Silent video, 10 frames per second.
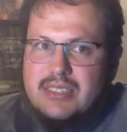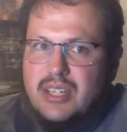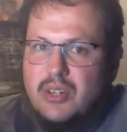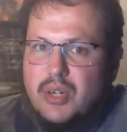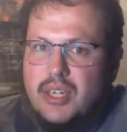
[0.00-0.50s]

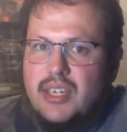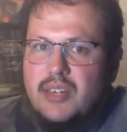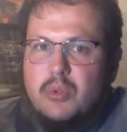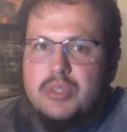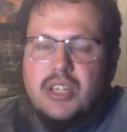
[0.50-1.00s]

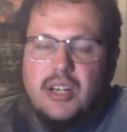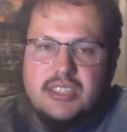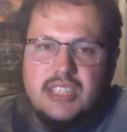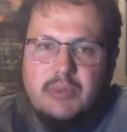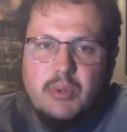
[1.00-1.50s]
we'll start
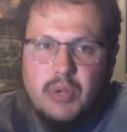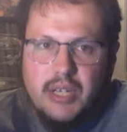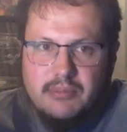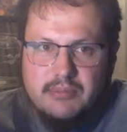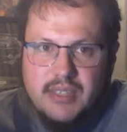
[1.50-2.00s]
segment
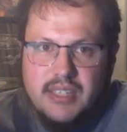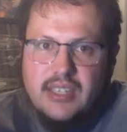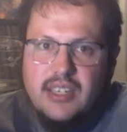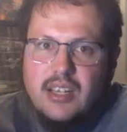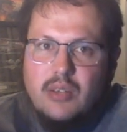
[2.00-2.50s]
1.
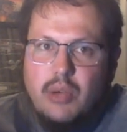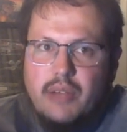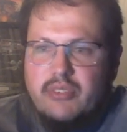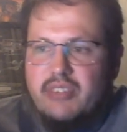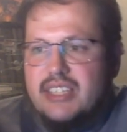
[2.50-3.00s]

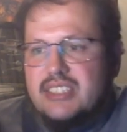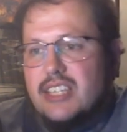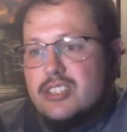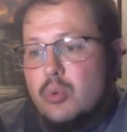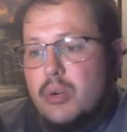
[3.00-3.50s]
Ralphy
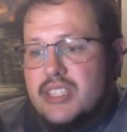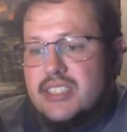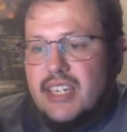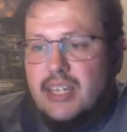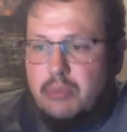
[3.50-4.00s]
Velazquez,
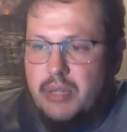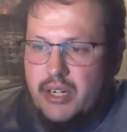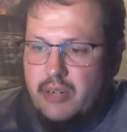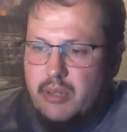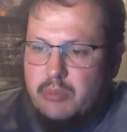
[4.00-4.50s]
22nd
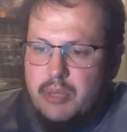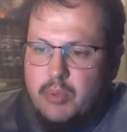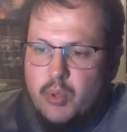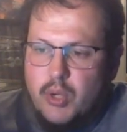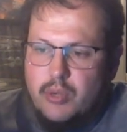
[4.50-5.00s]
player on my big
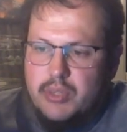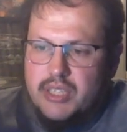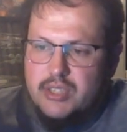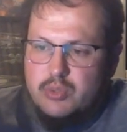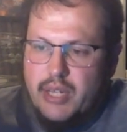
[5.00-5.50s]
board. When
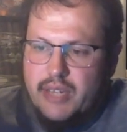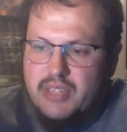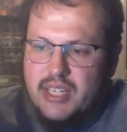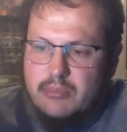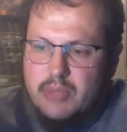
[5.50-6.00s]
they
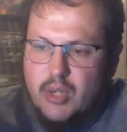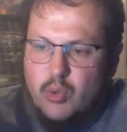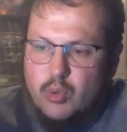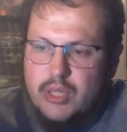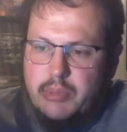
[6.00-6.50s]
drafted him, the
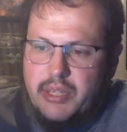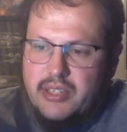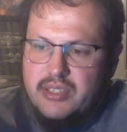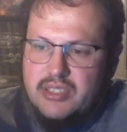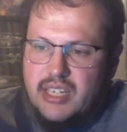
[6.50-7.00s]
only
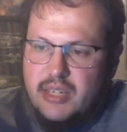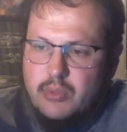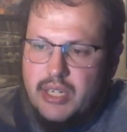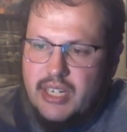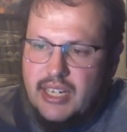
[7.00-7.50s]
players that I had
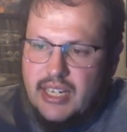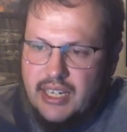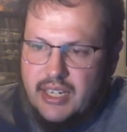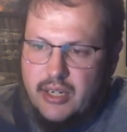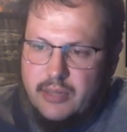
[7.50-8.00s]
rated
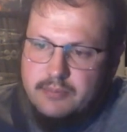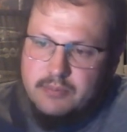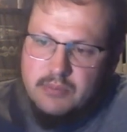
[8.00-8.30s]
higher,